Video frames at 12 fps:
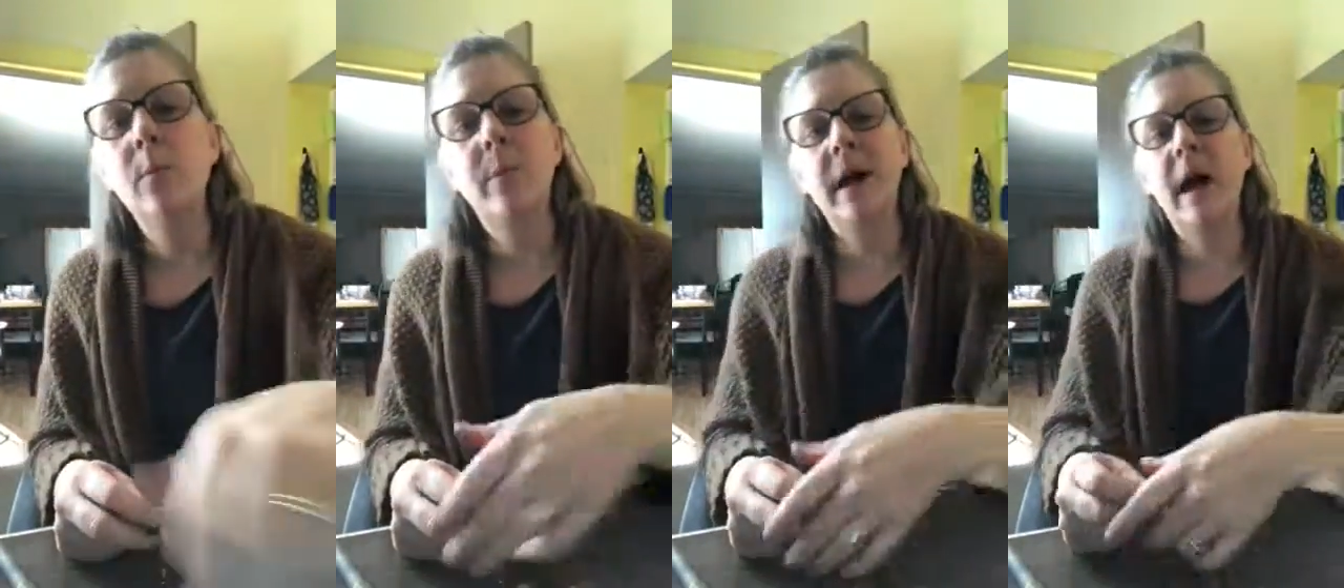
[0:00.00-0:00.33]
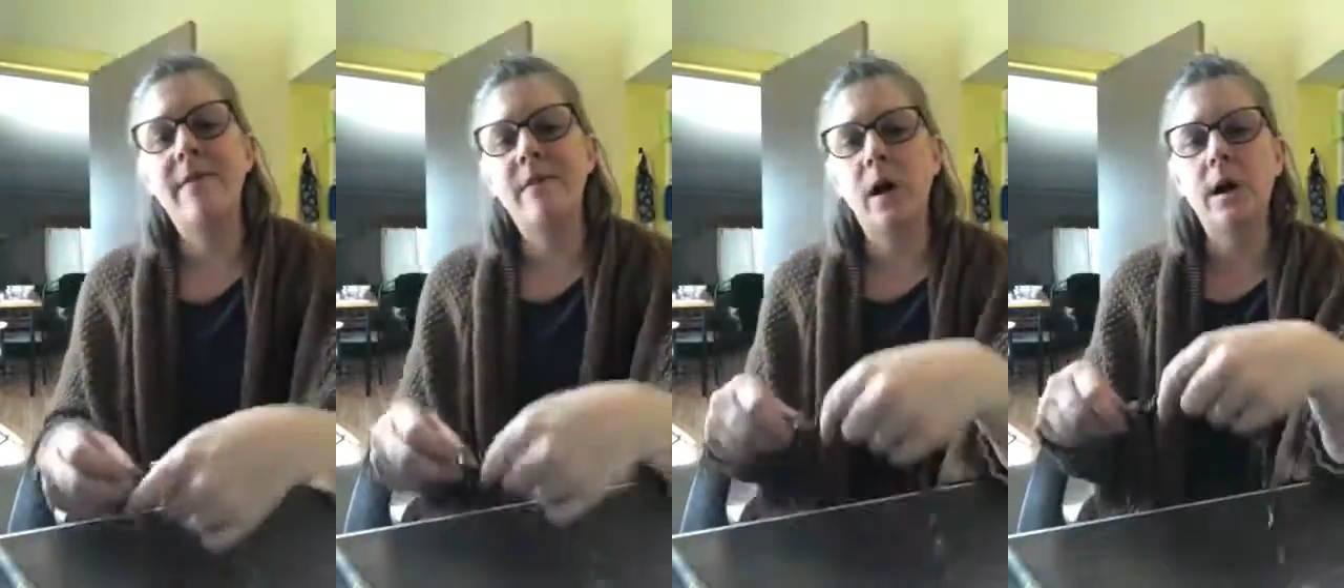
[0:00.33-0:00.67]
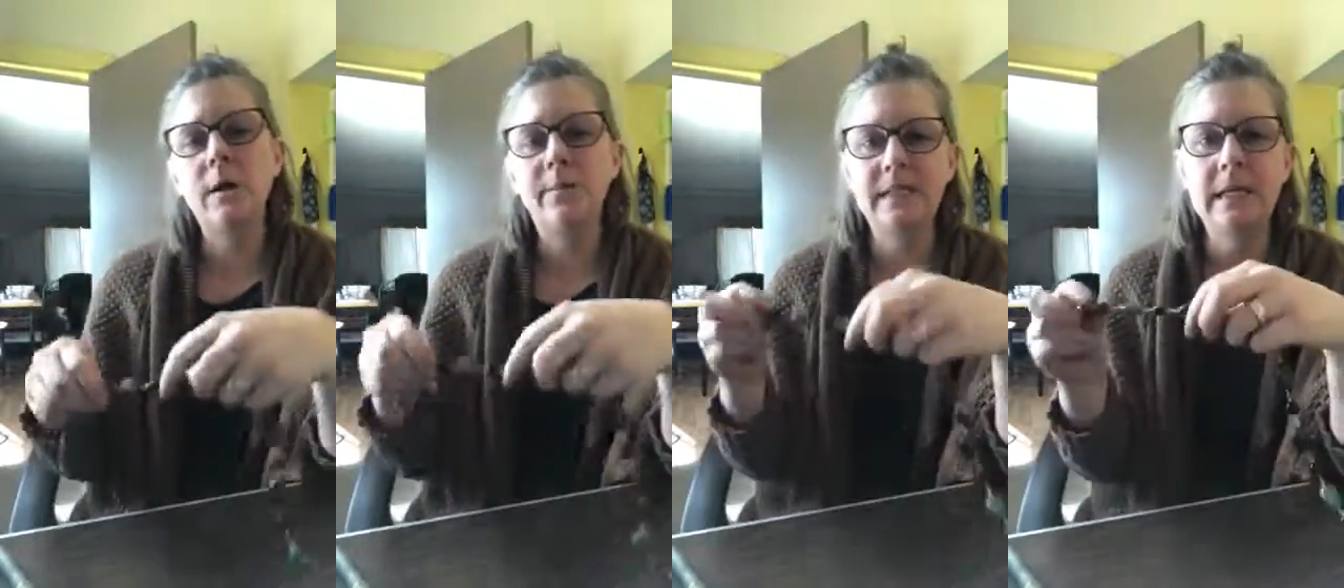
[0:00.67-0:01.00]
But I've
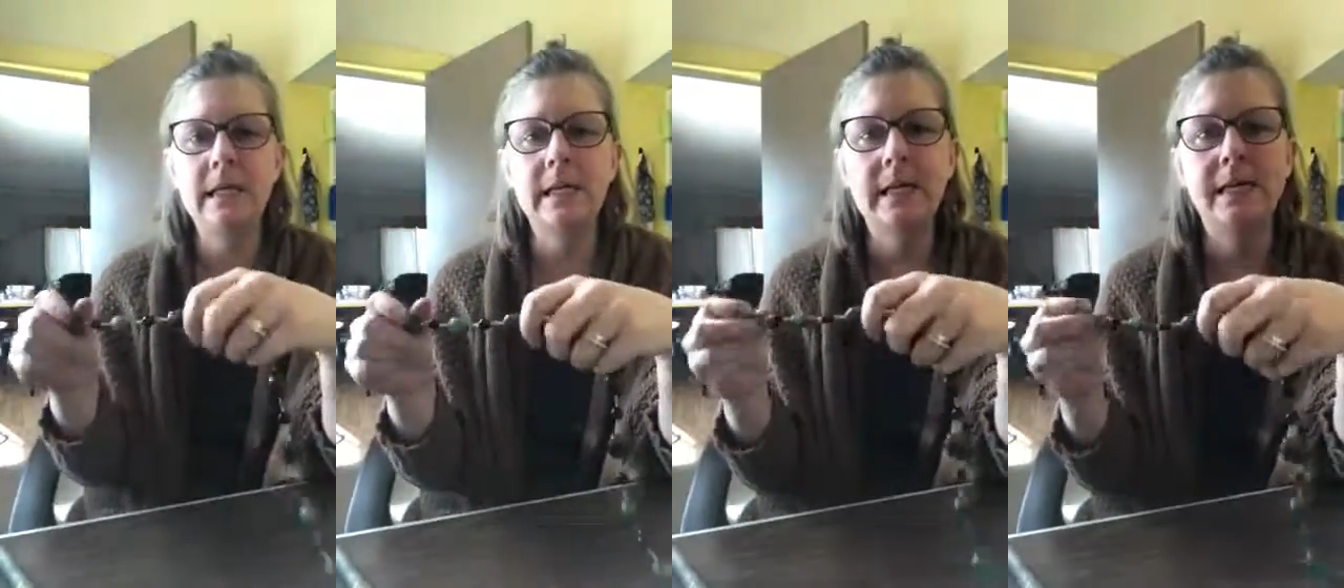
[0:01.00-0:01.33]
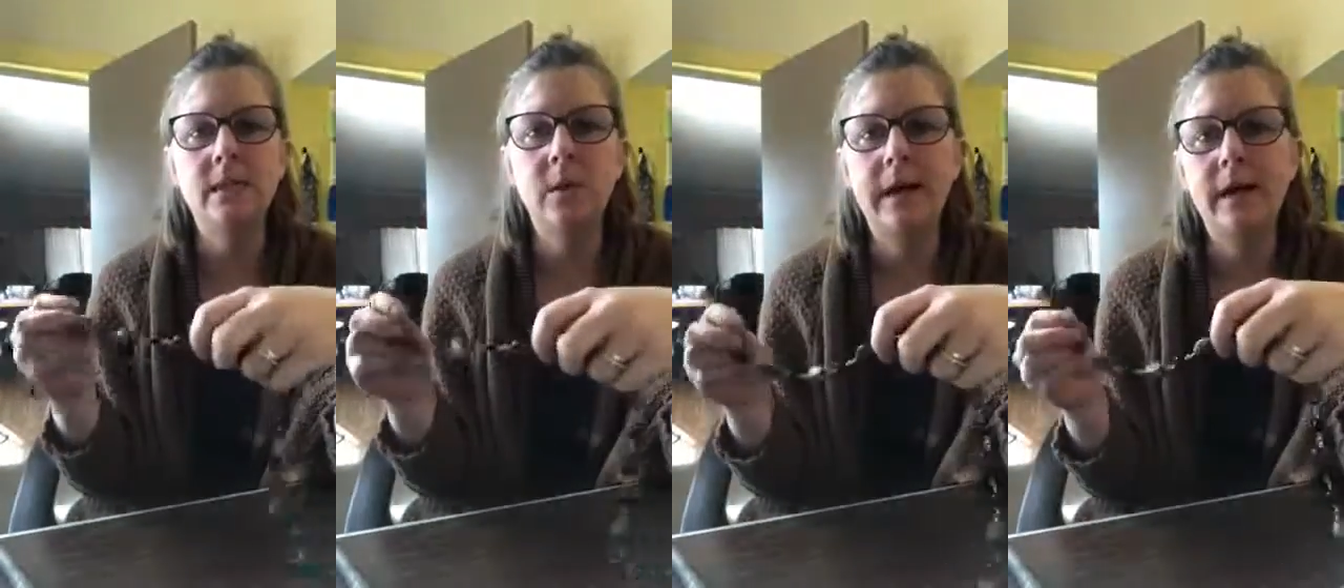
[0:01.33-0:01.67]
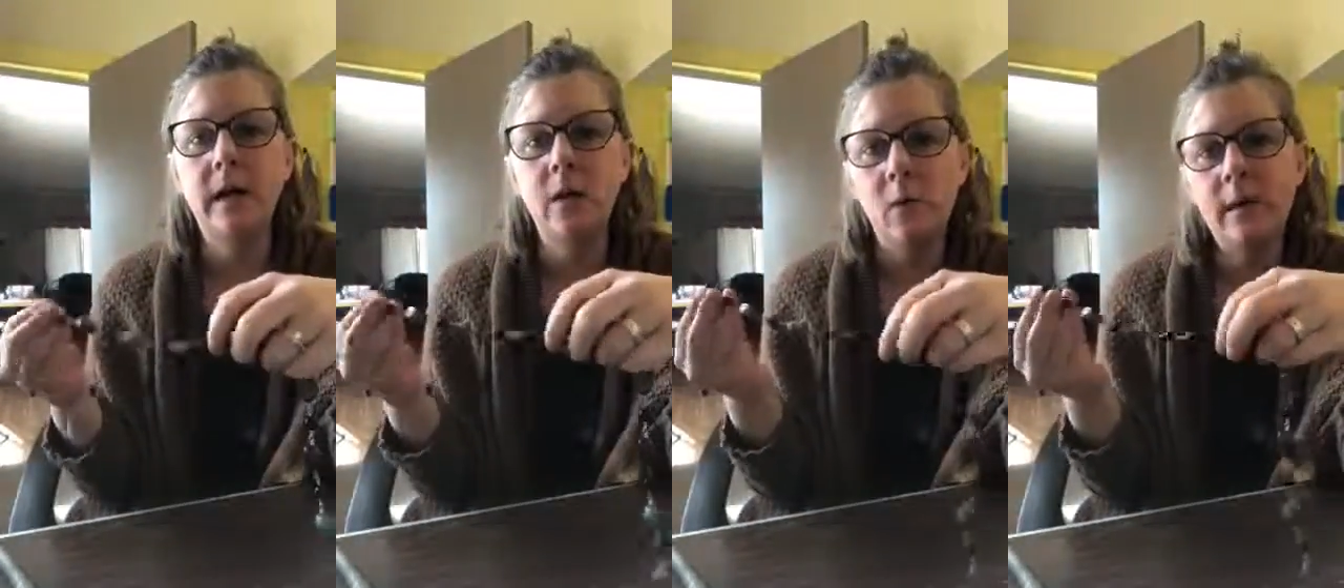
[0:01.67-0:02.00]
already patinaed it, so I
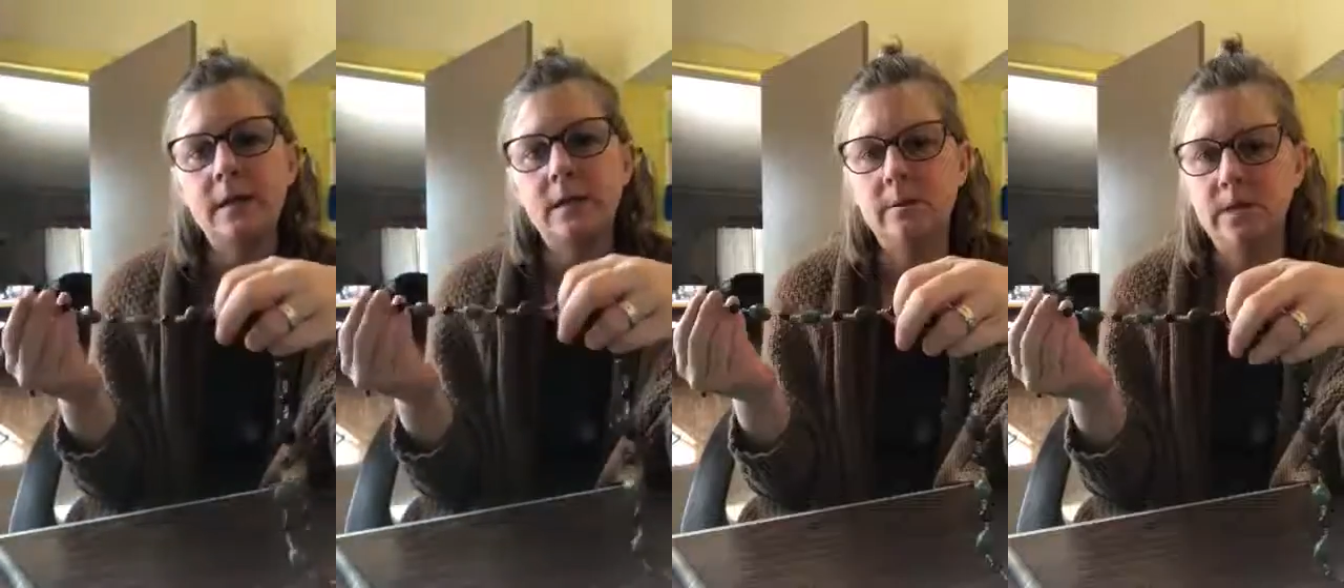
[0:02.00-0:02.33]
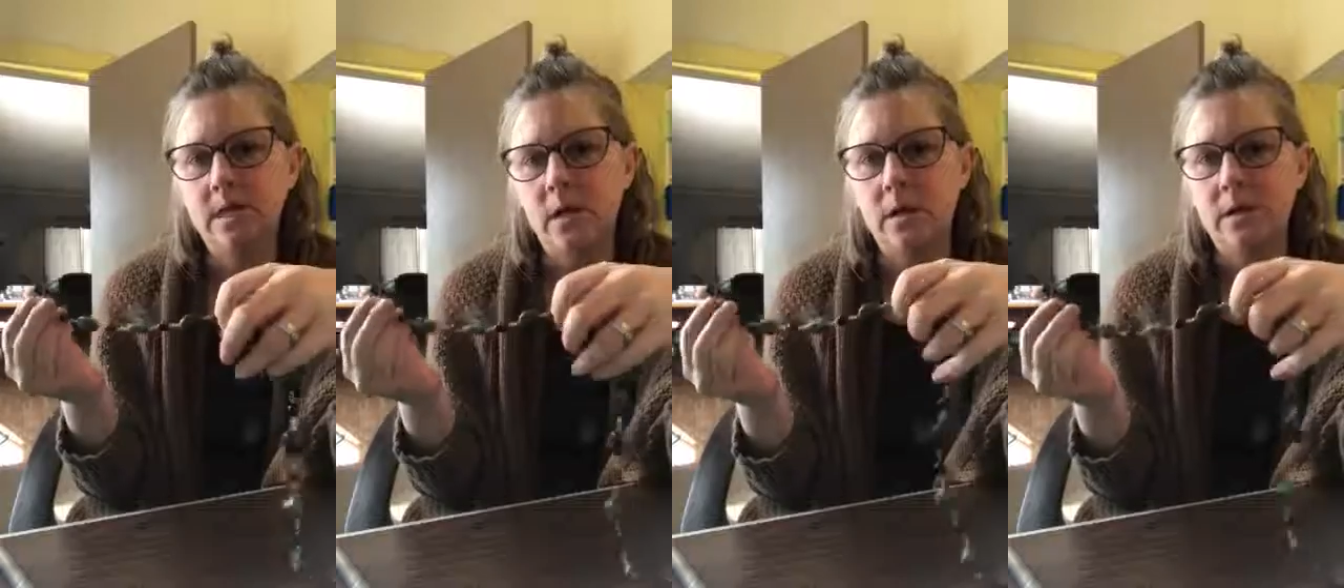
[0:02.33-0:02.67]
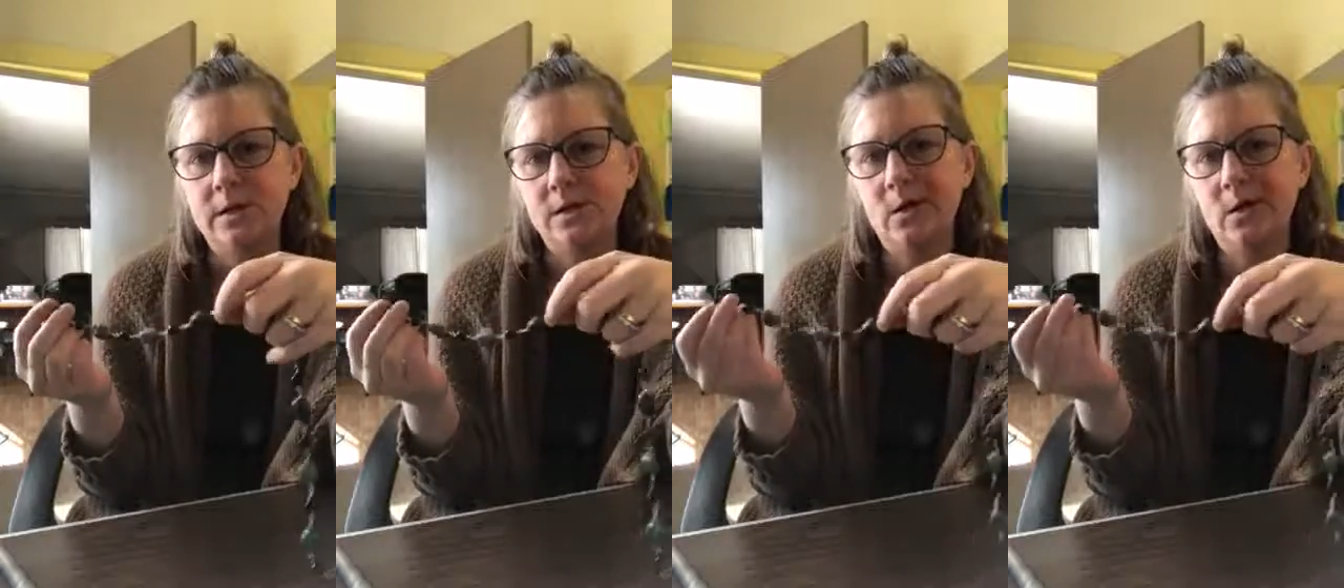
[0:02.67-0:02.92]
kind of want it to be tarnished.